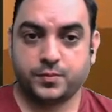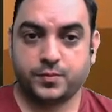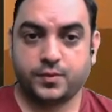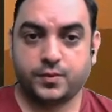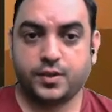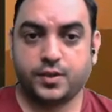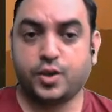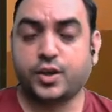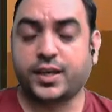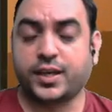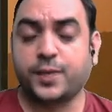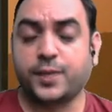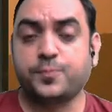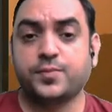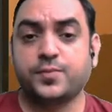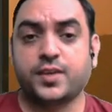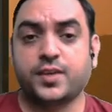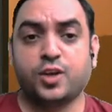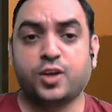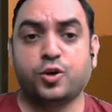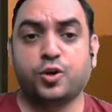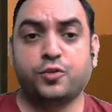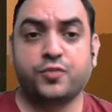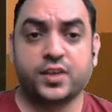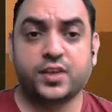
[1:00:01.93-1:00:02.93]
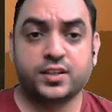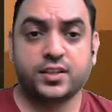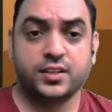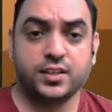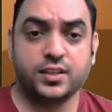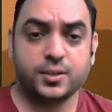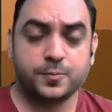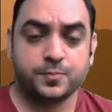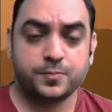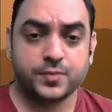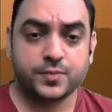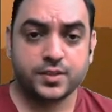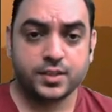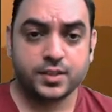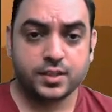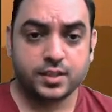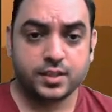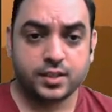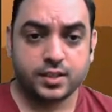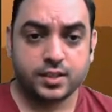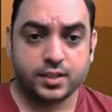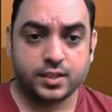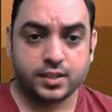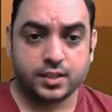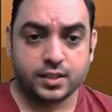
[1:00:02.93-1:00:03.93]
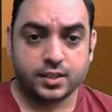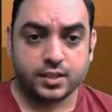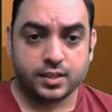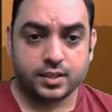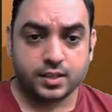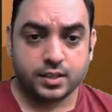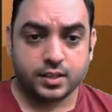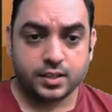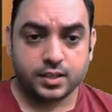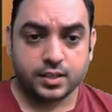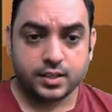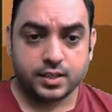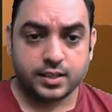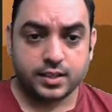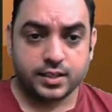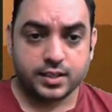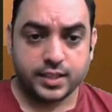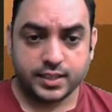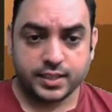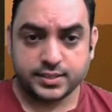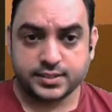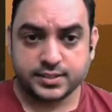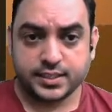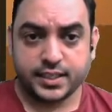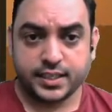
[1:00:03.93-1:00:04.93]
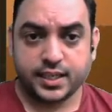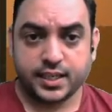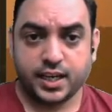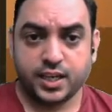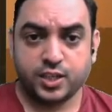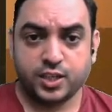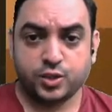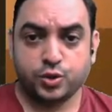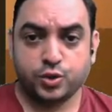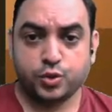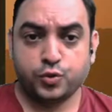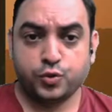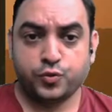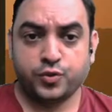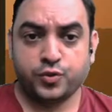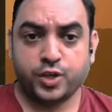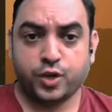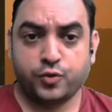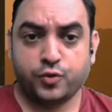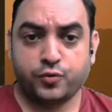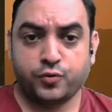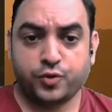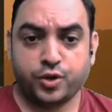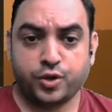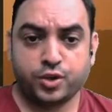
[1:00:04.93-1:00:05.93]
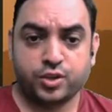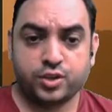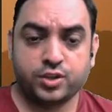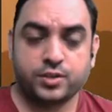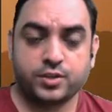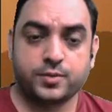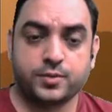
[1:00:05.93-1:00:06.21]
Okay, I'll go further. Let's say I'll do now for